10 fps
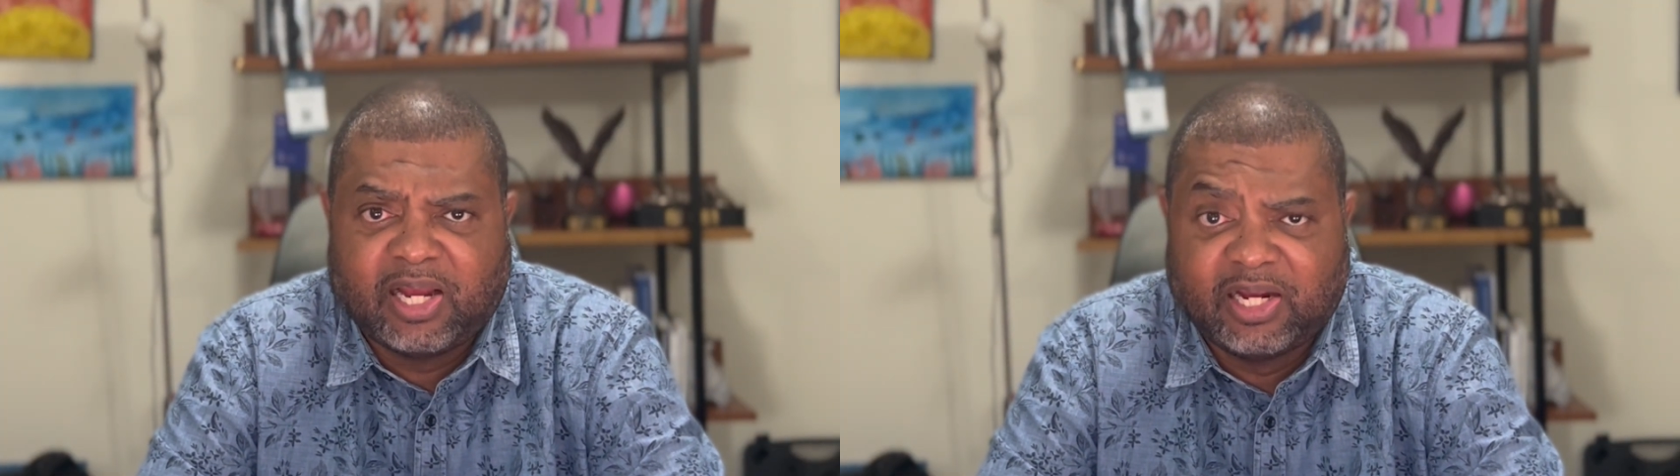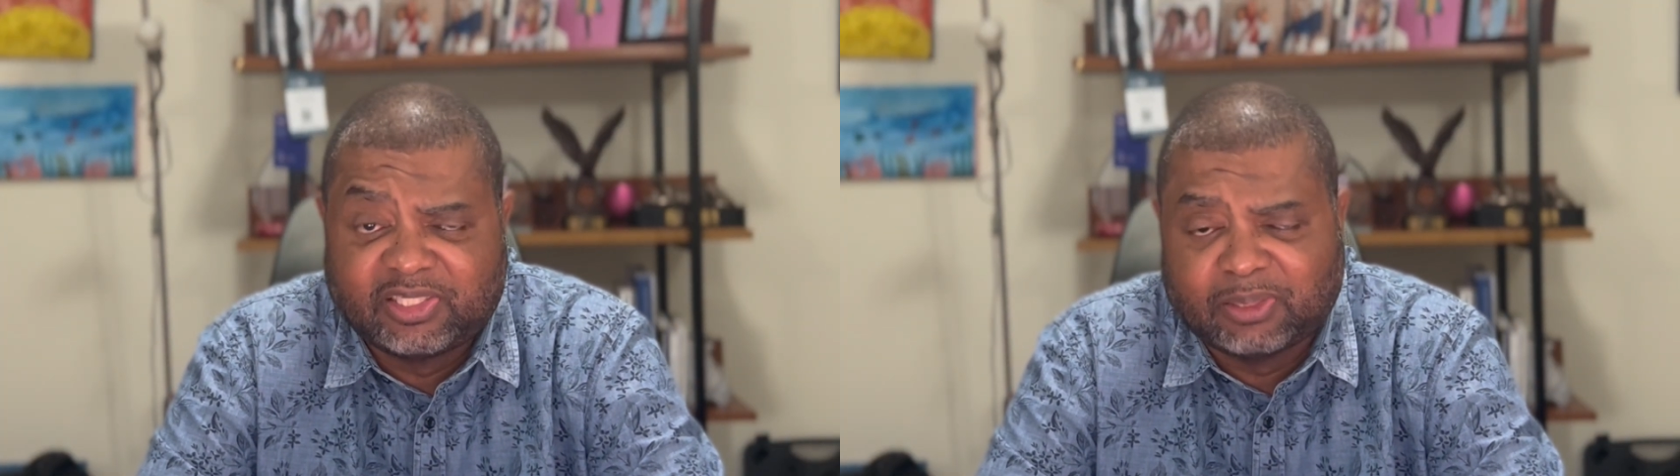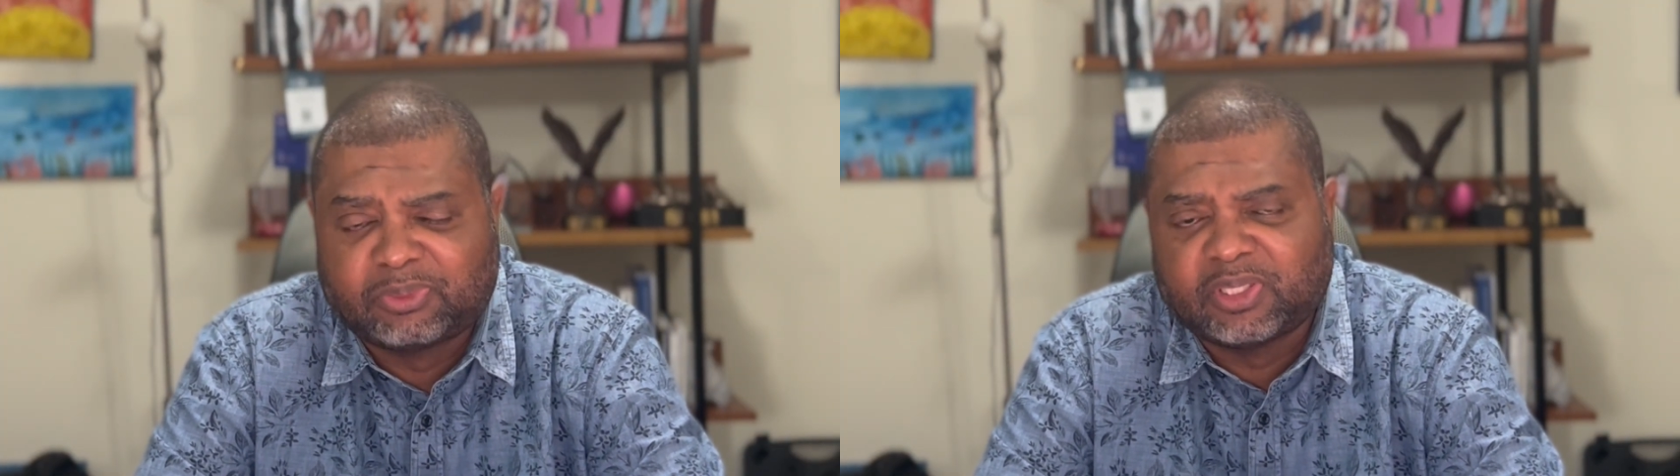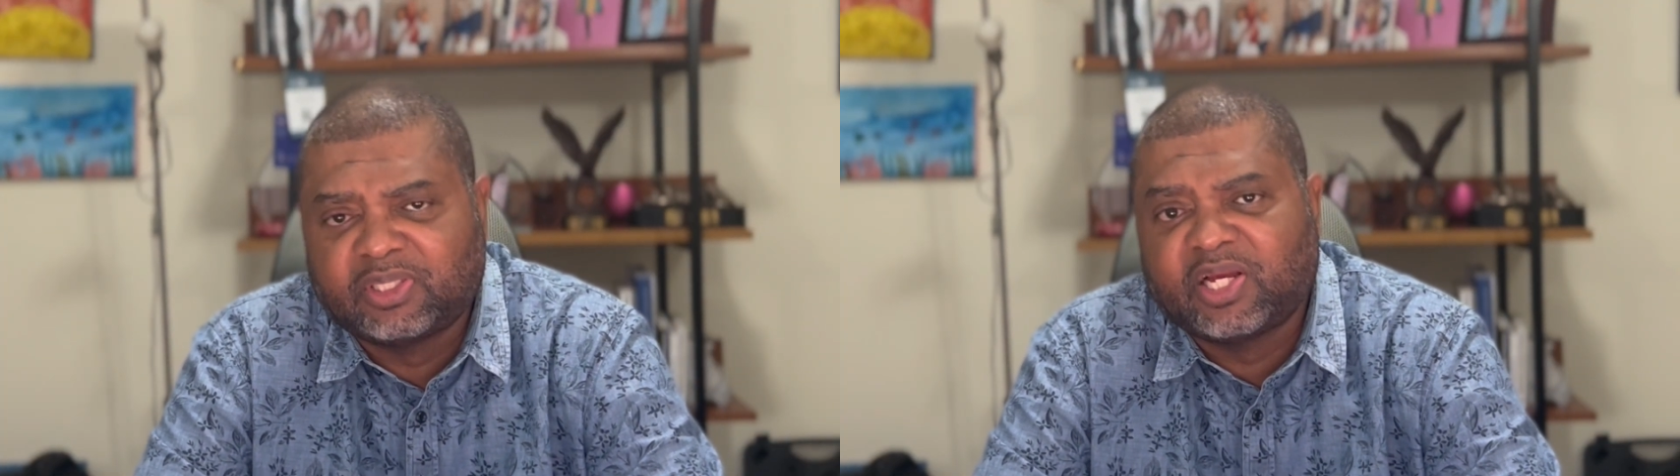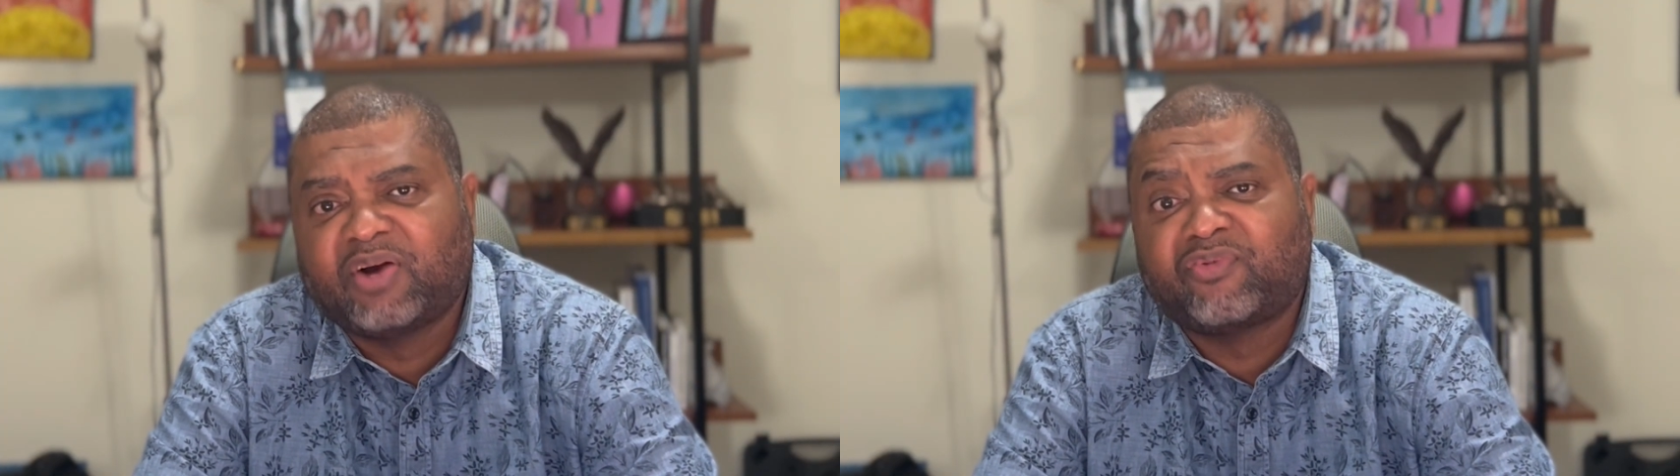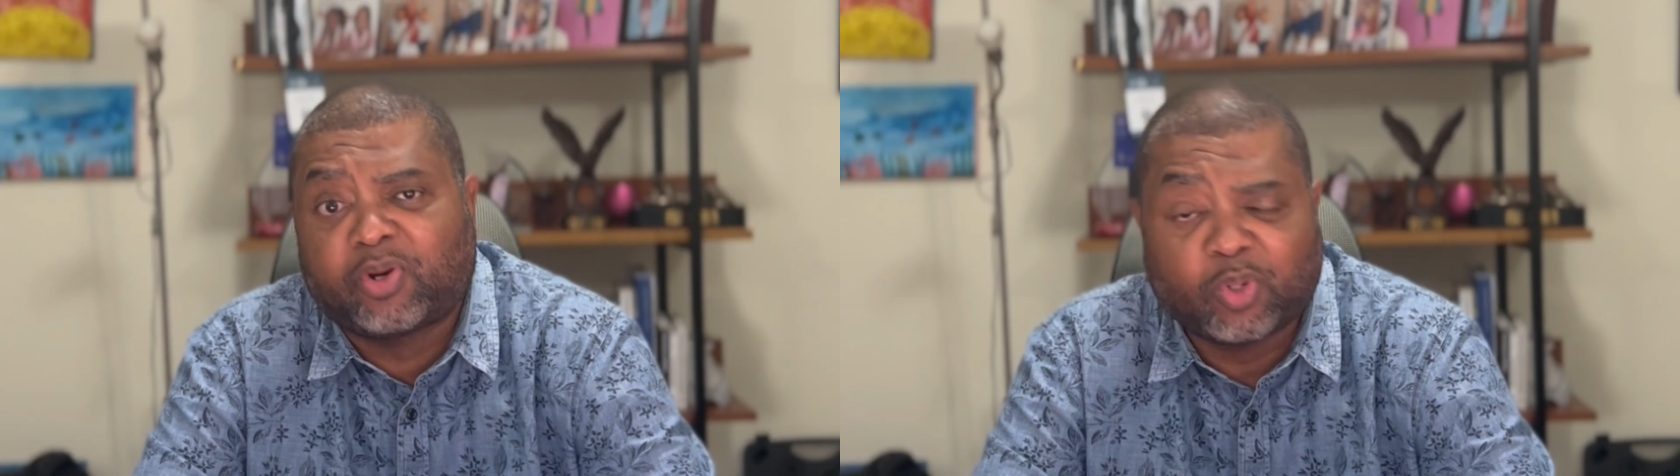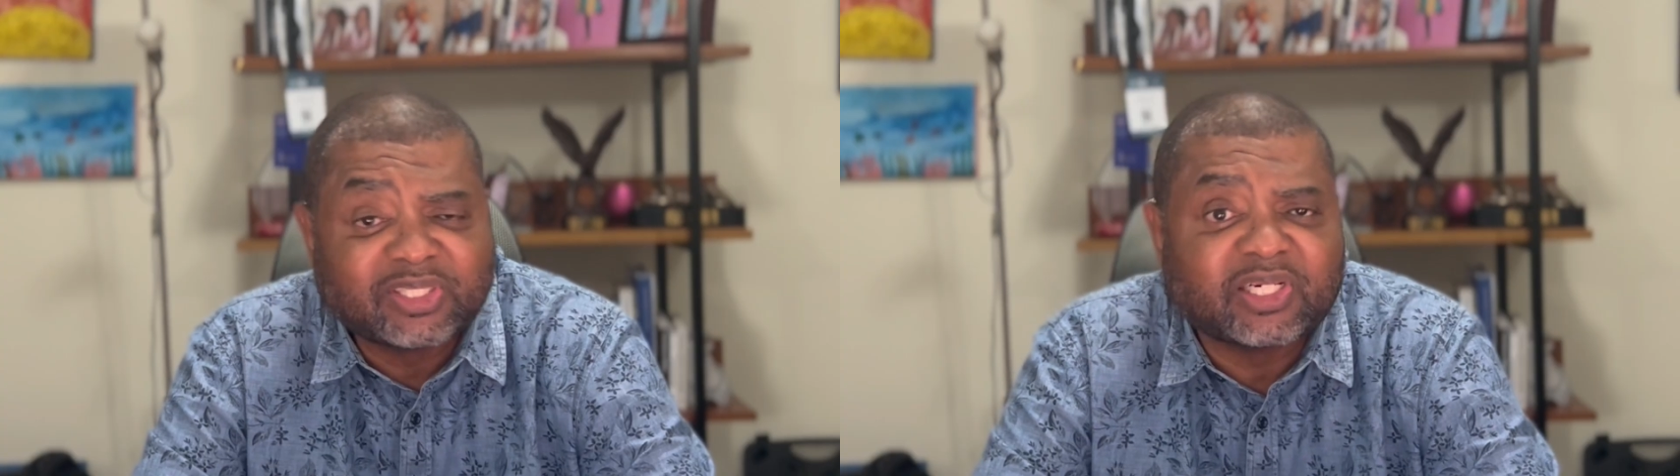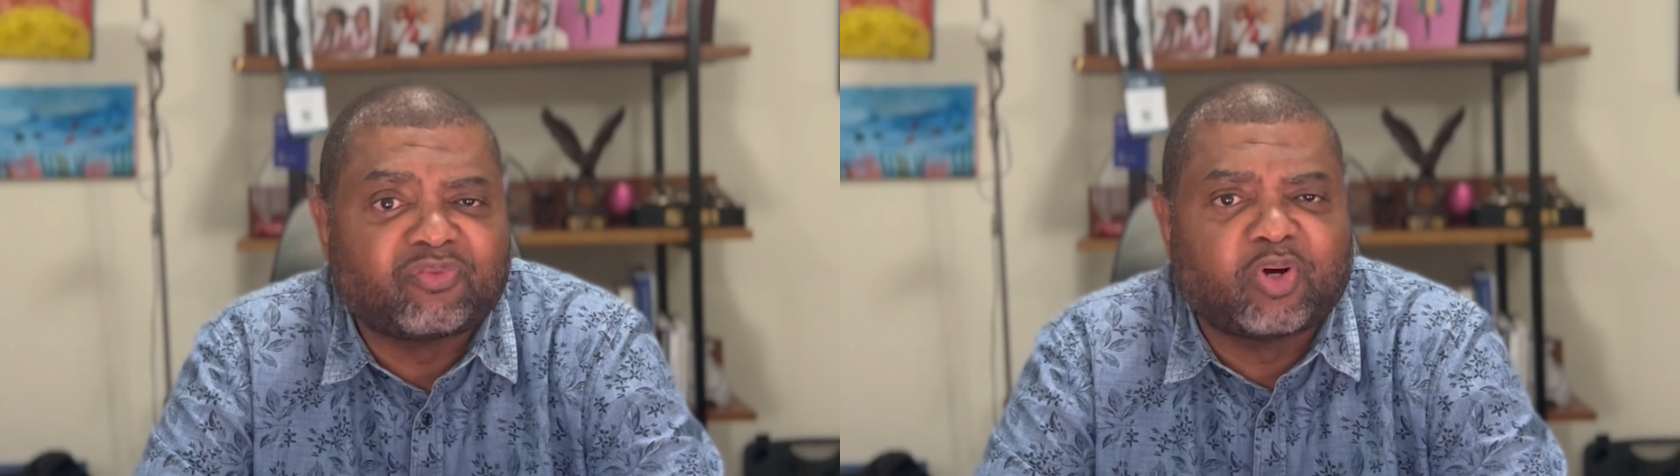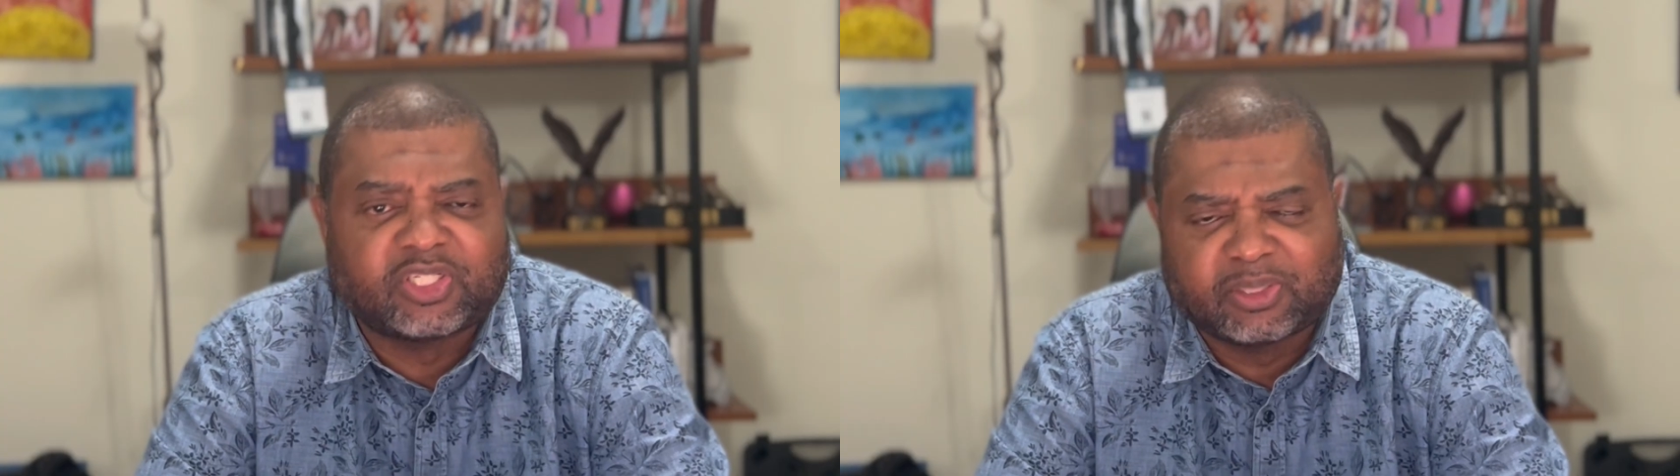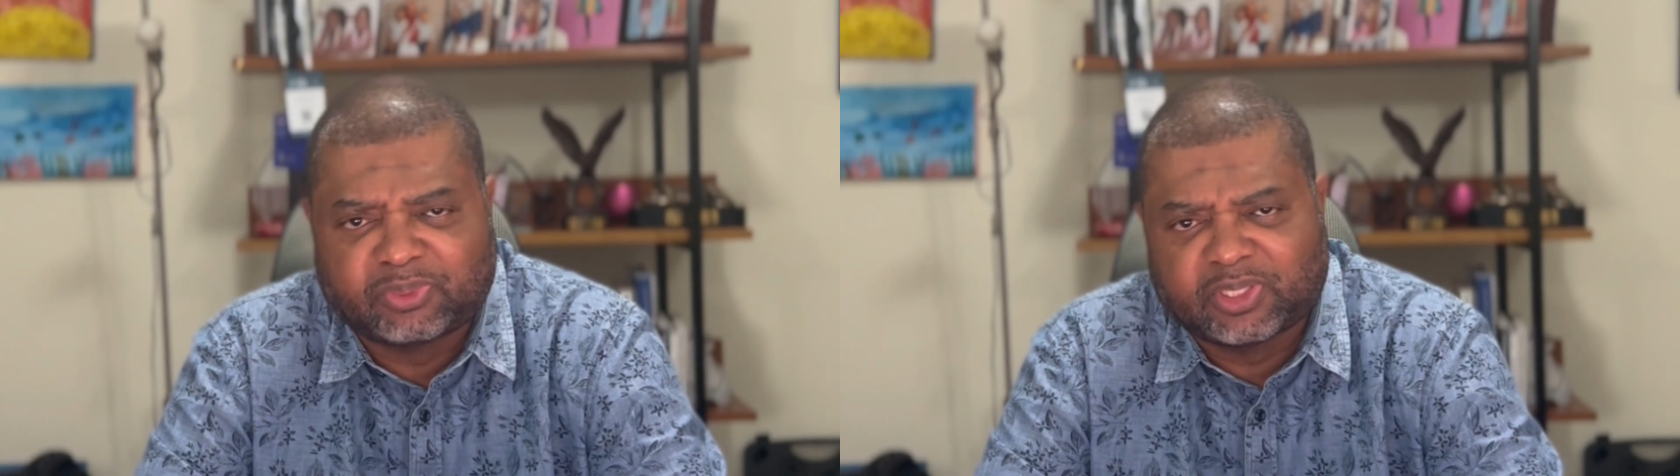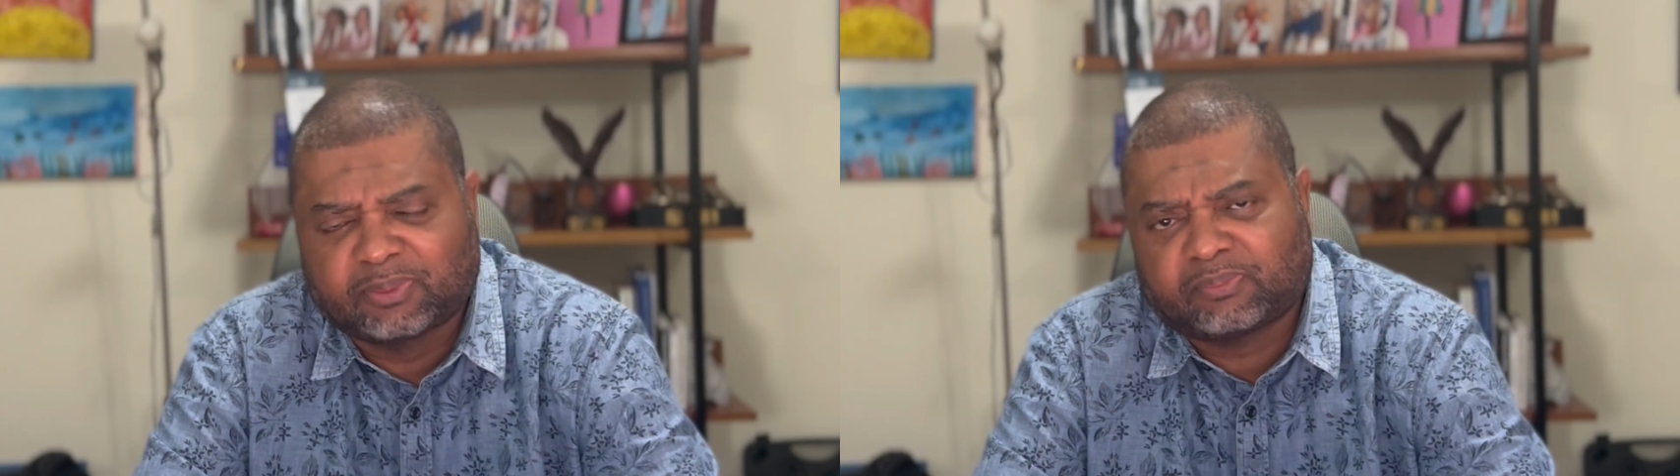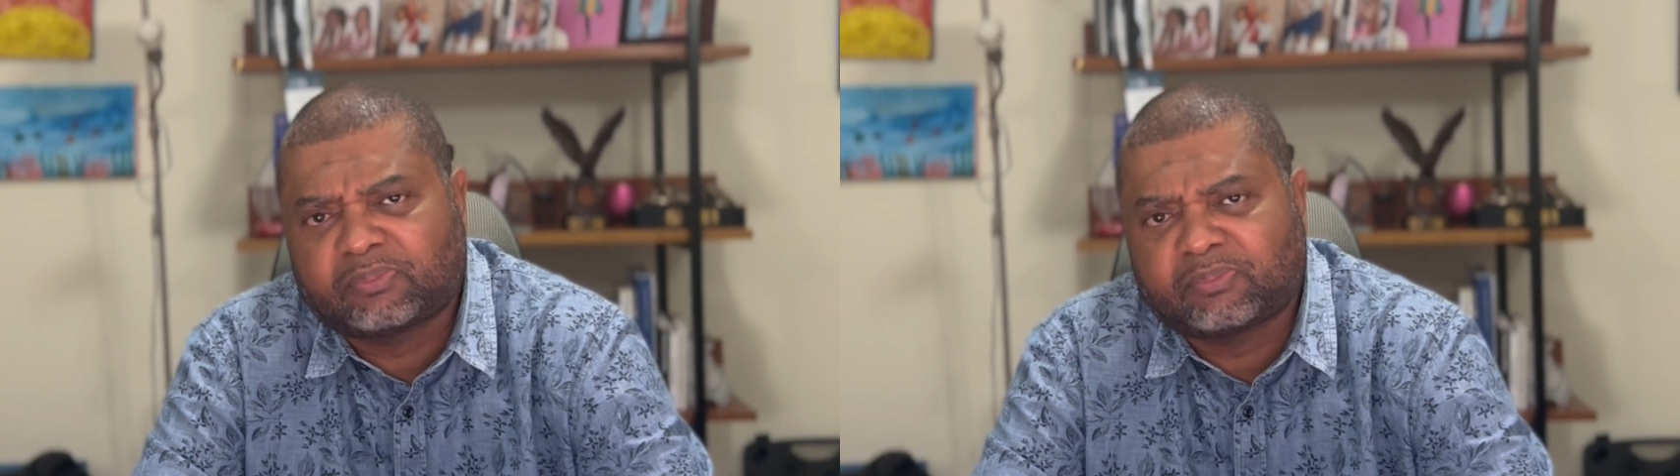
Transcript: exemption, they have requested for exemption.